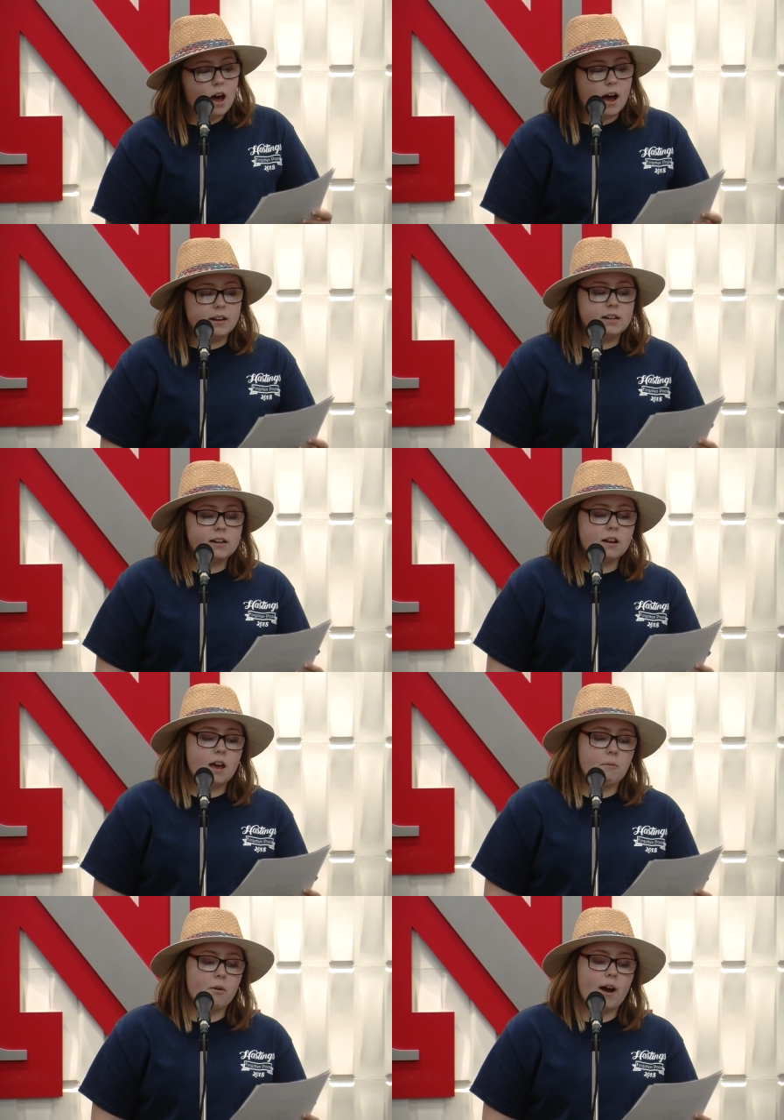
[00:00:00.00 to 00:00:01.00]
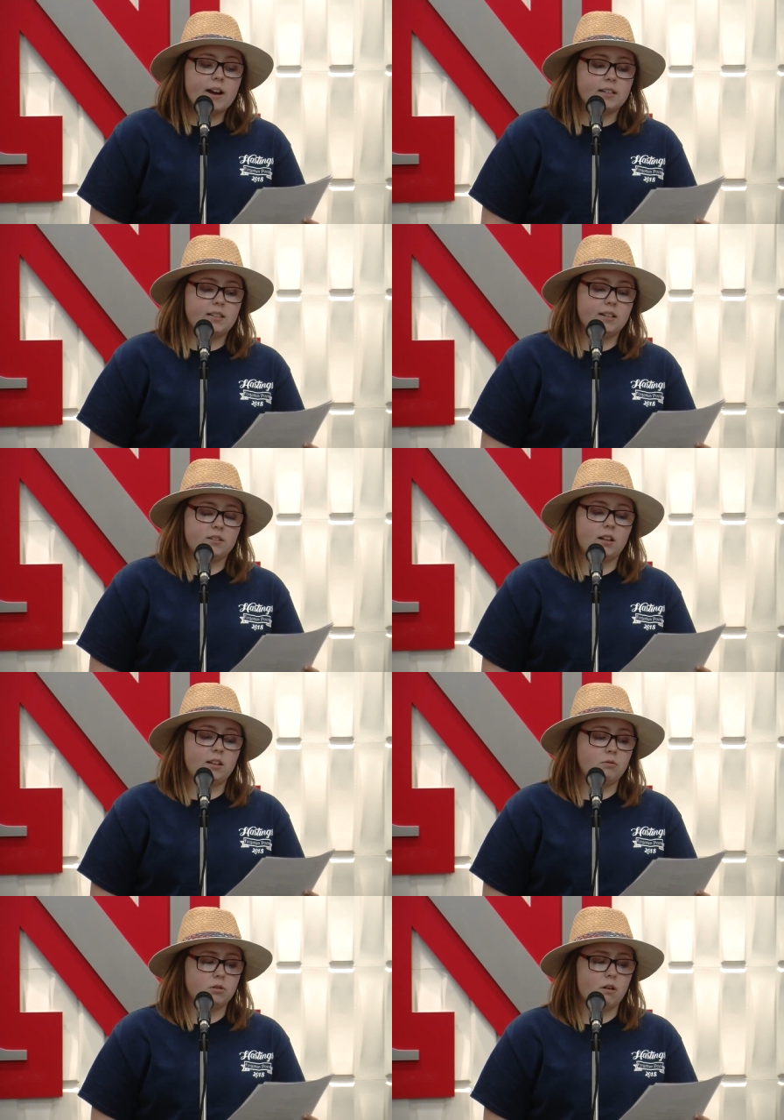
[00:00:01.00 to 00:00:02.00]
I needed an MRI to see if
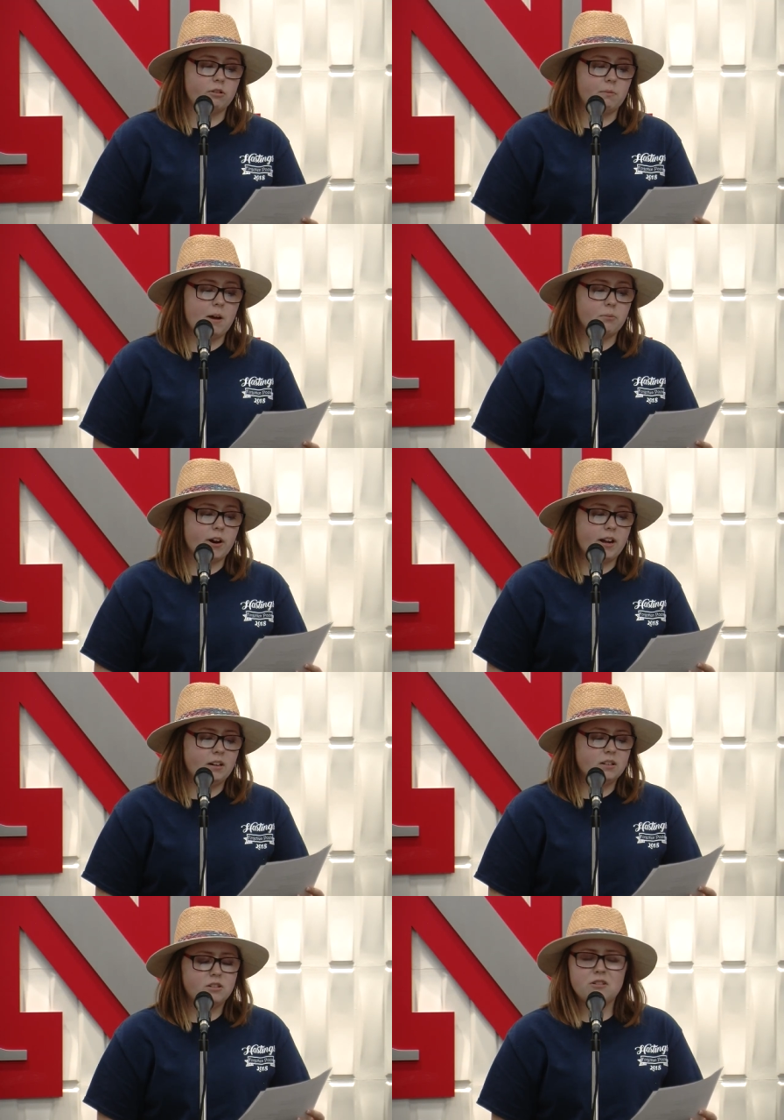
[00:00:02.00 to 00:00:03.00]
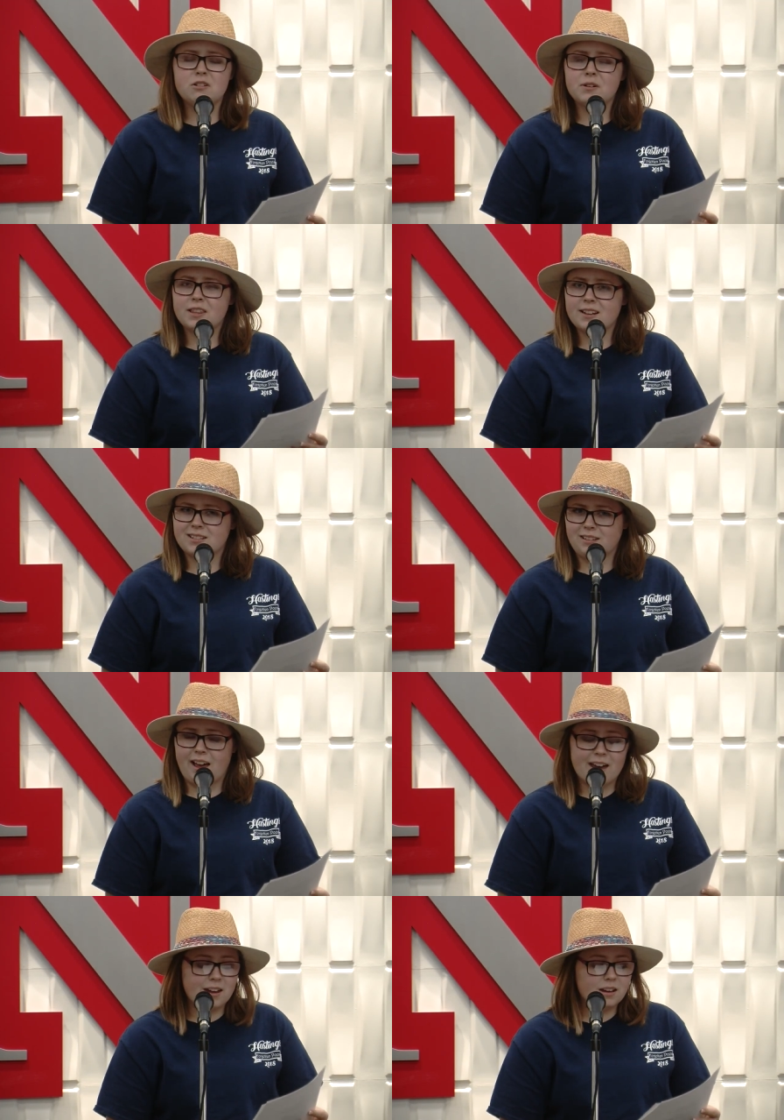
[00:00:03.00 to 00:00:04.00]
something was wrong with my brain. Do you know what that's
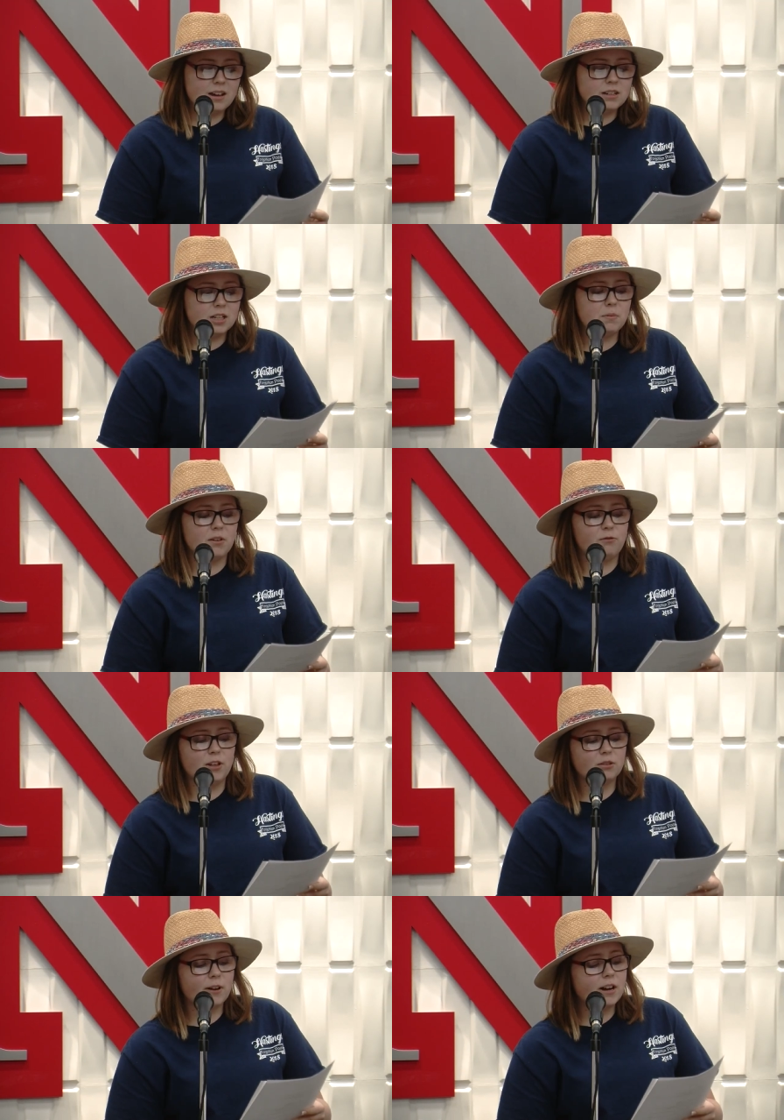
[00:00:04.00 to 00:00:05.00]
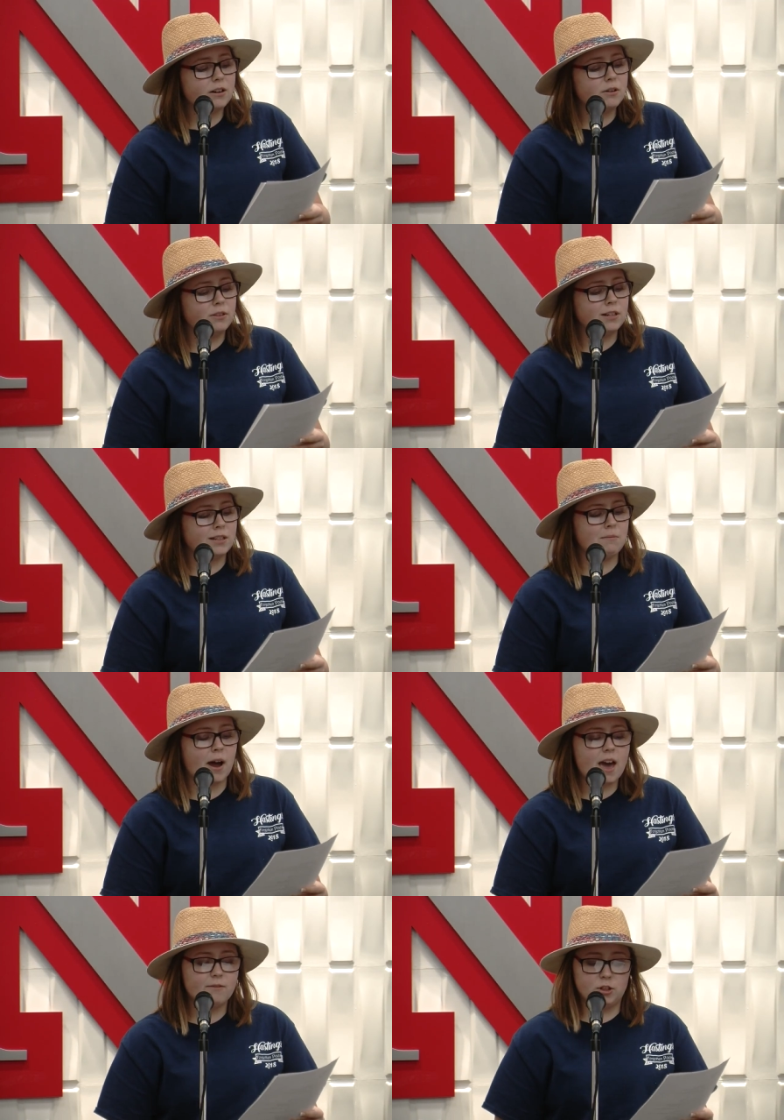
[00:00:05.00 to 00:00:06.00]
like, to be a fifth grader who thinks they
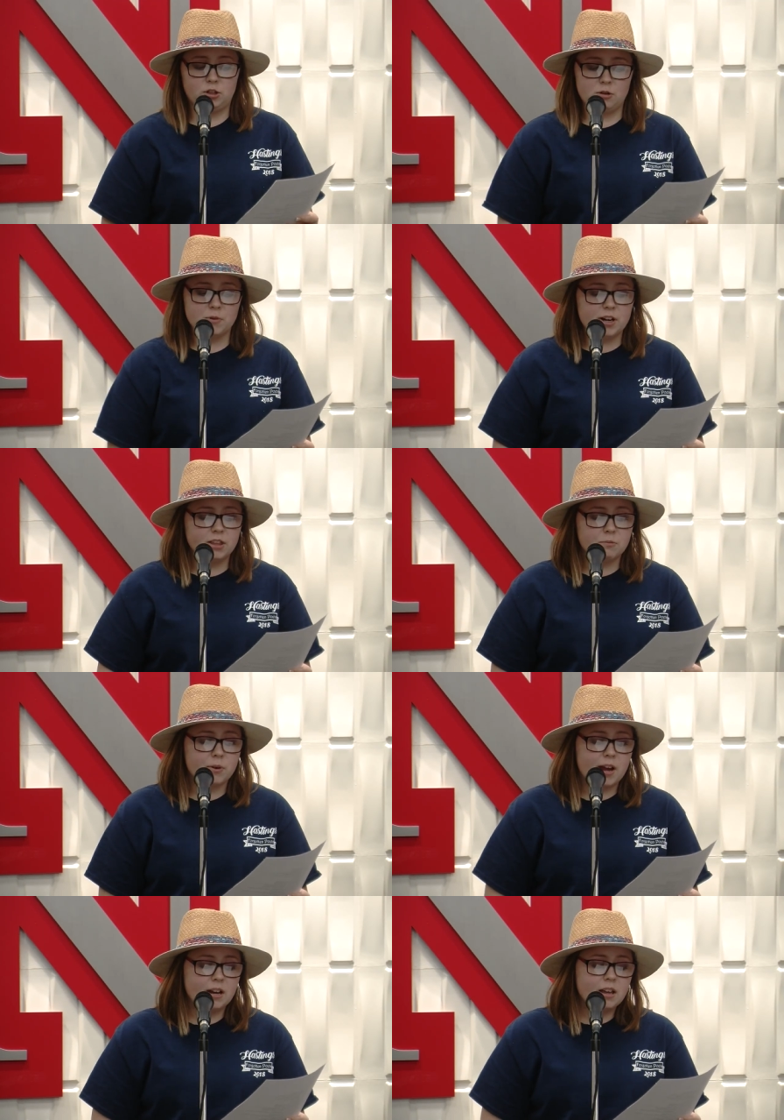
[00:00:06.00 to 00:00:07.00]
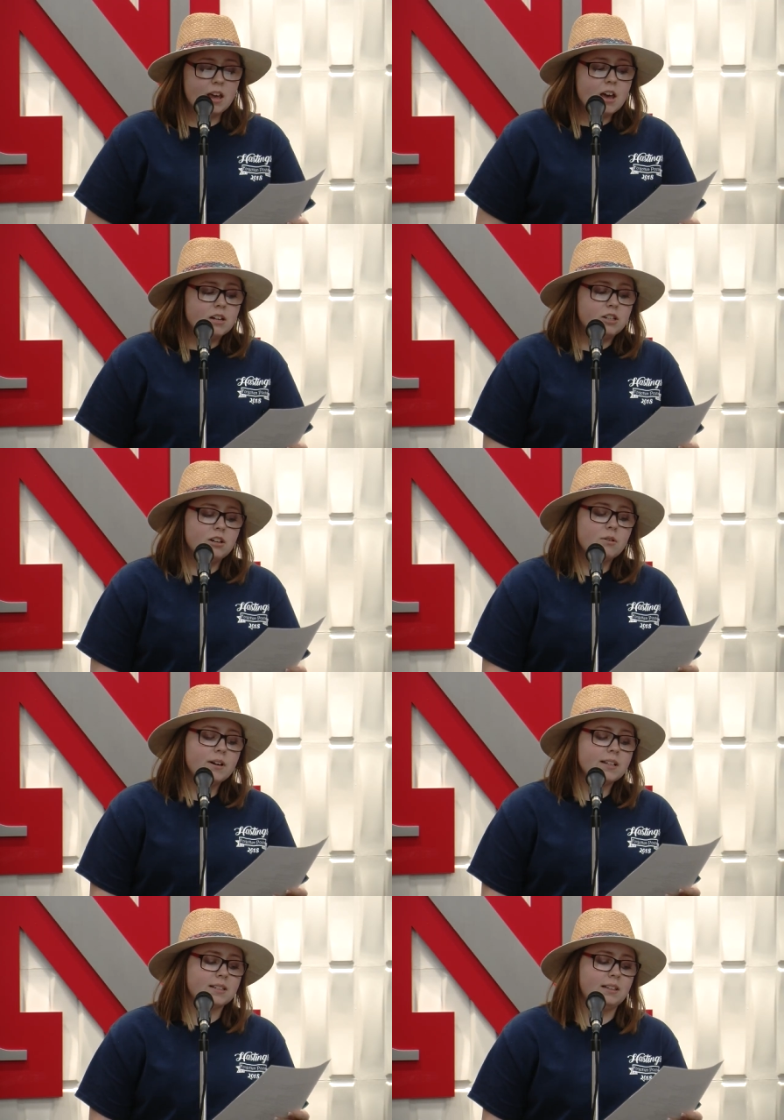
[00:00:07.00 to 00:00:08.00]
might have a tumor in their brain? Do you know
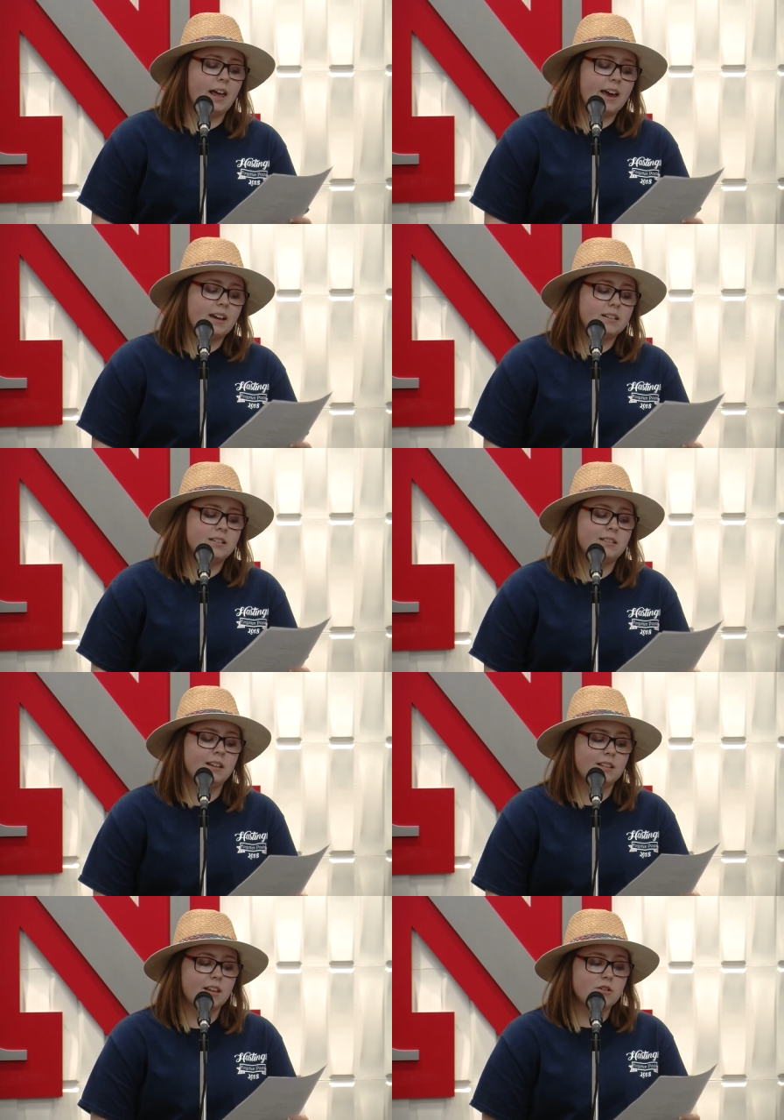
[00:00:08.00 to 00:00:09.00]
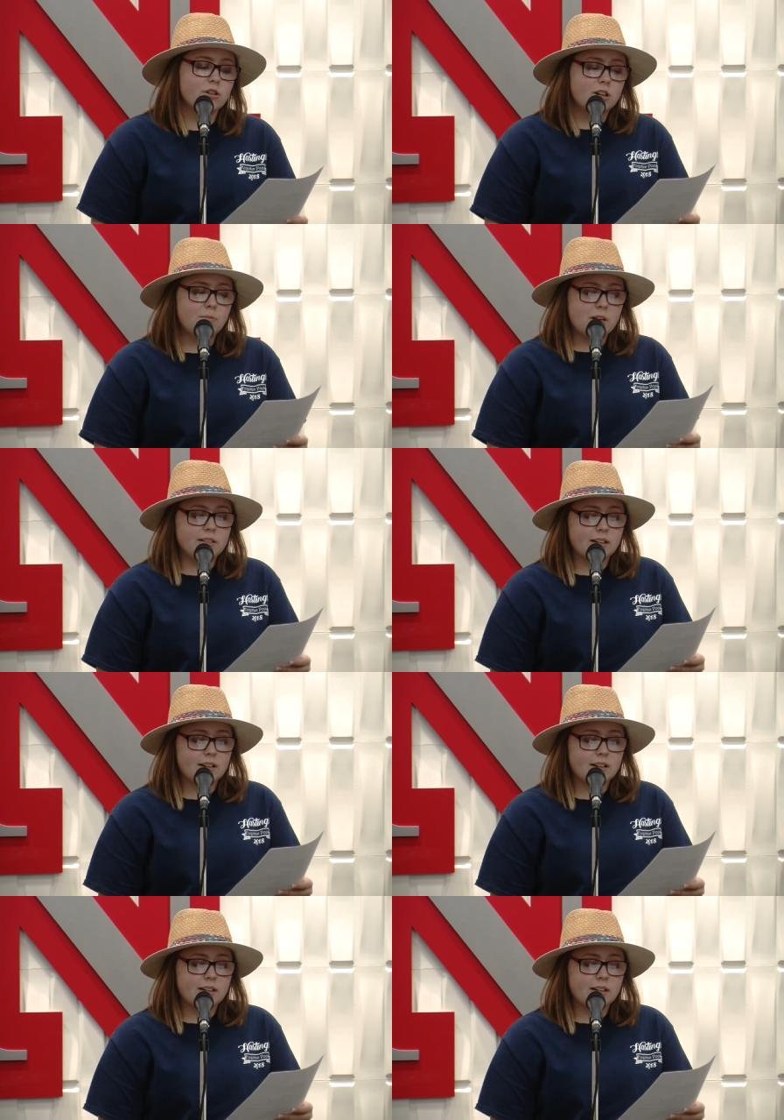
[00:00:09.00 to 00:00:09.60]
what it's like to think that you could be